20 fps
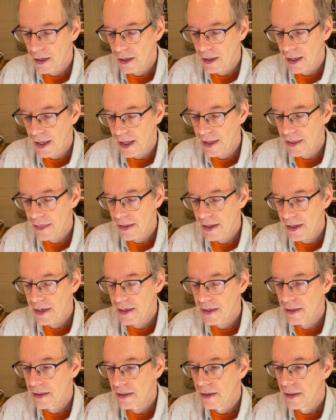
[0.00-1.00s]
and
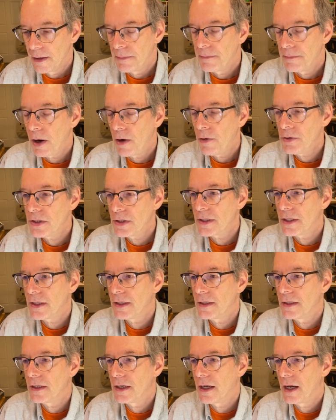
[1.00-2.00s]
then post
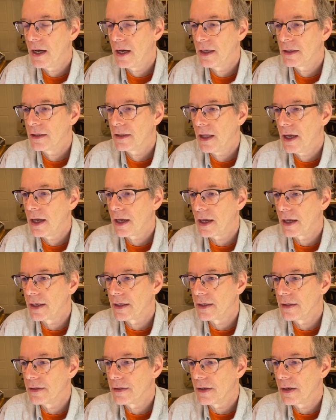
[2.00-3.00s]
it online,
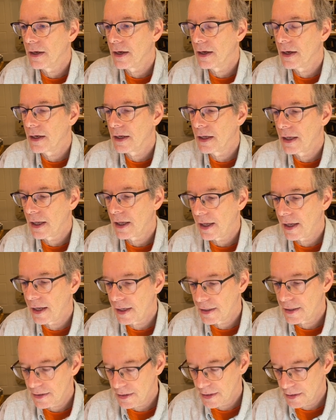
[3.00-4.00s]

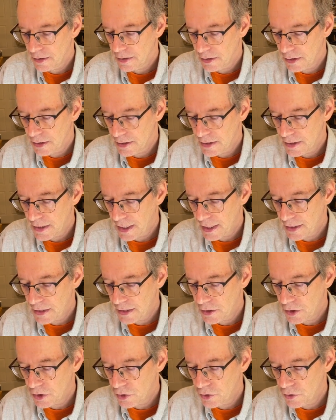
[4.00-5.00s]
and you can send
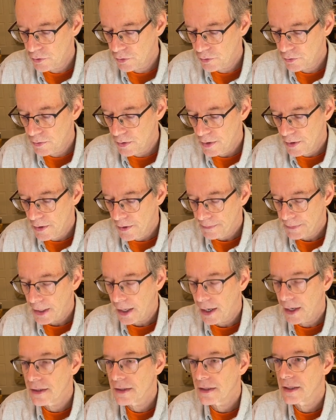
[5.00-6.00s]
it to
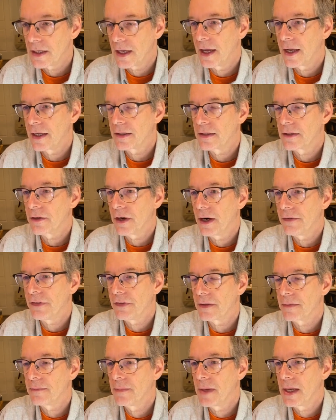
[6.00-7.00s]
us at
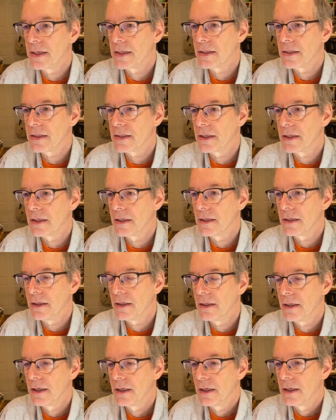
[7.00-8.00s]

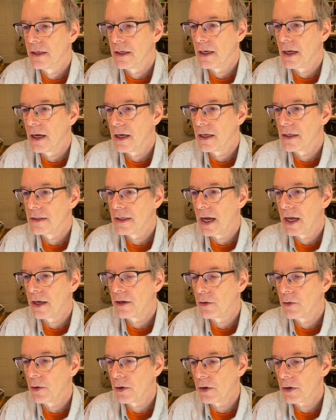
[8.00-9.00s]

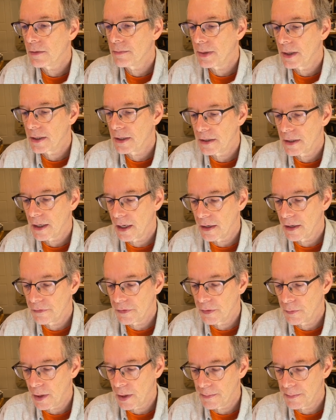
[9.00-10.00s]
graphicmedicine.org, but
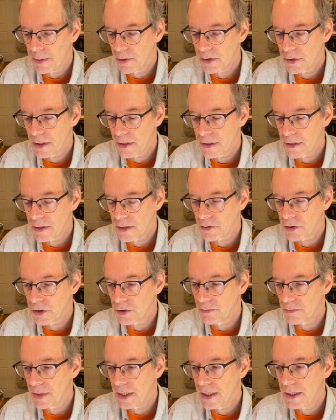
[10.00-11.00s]
if you want to post it to
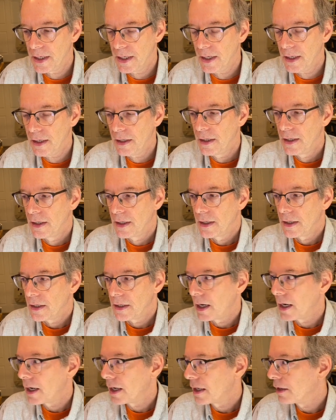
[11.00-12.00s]
social media,
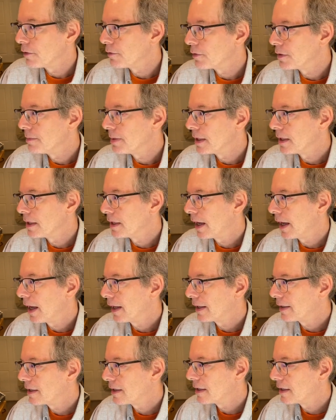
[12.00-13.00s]
it would be
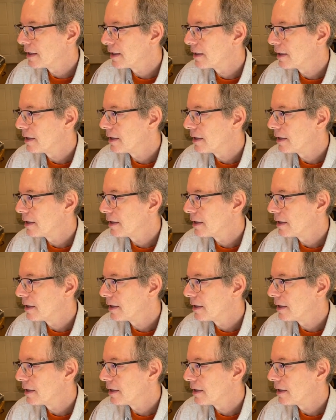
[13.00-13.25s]
at the